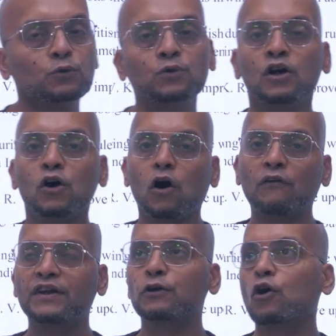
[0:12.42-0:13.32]
2
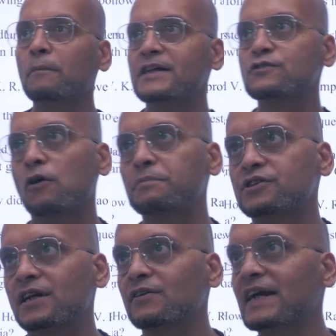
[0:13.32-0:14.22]
of economics
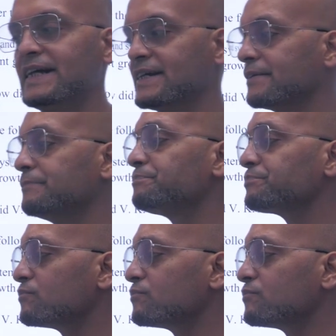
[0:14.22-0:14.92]
optional, right?